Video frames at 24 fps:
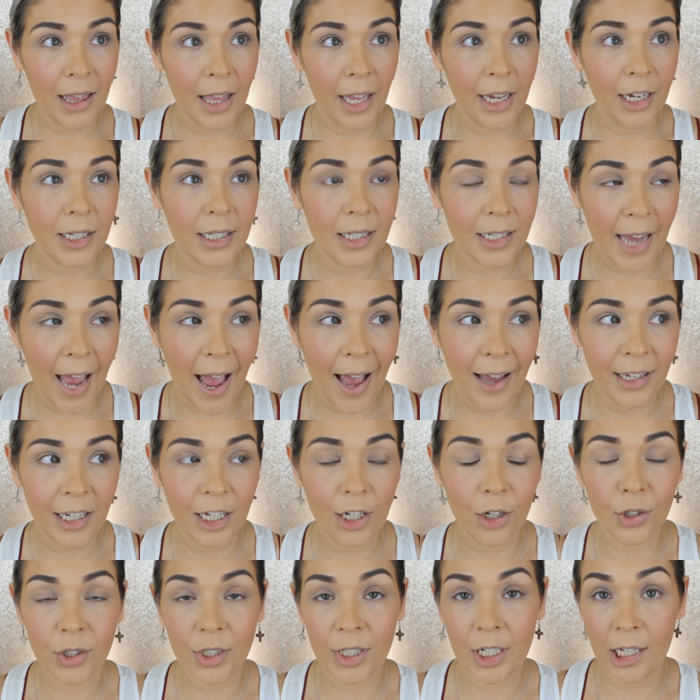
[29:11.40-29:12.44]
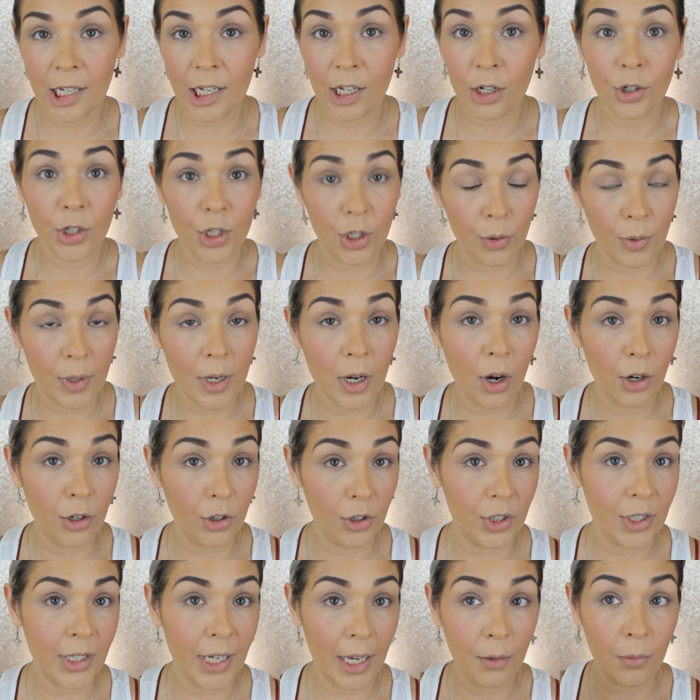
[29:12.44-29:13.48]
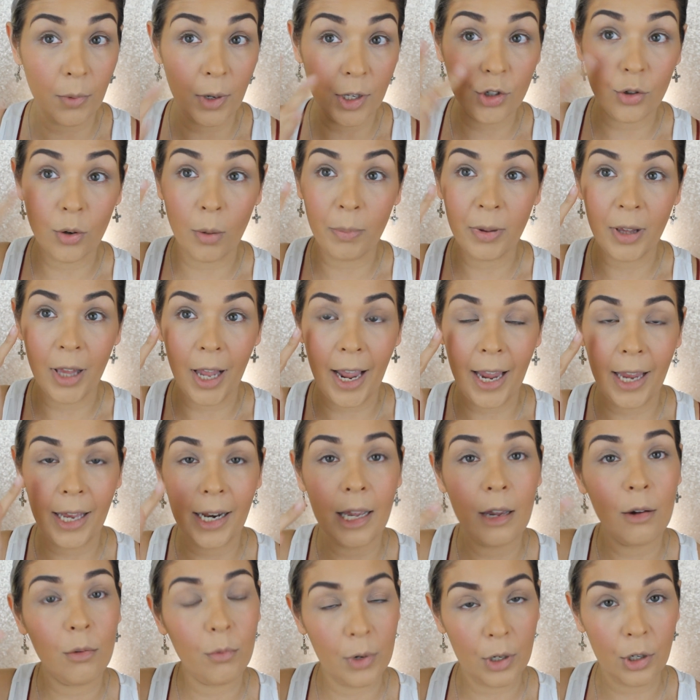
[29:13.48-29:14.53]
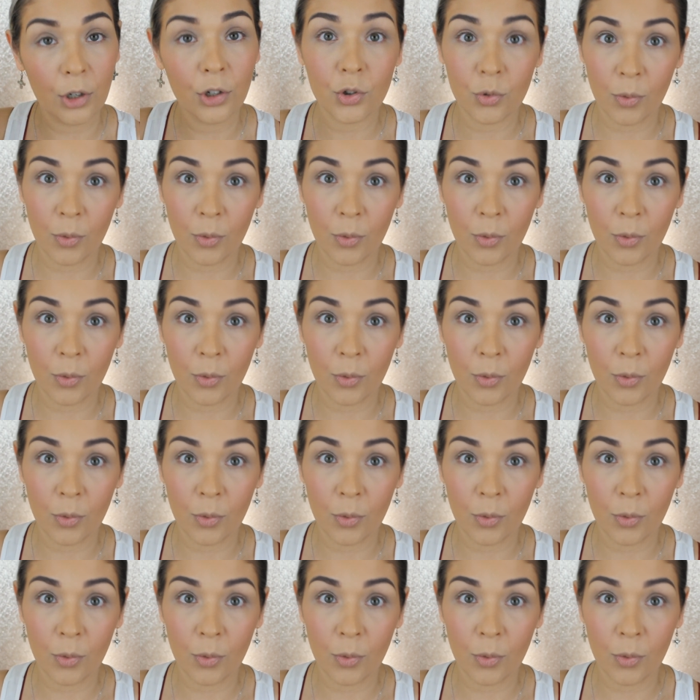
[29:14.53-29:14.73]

like tacky or sticky or dewy on your skin once you apply it it will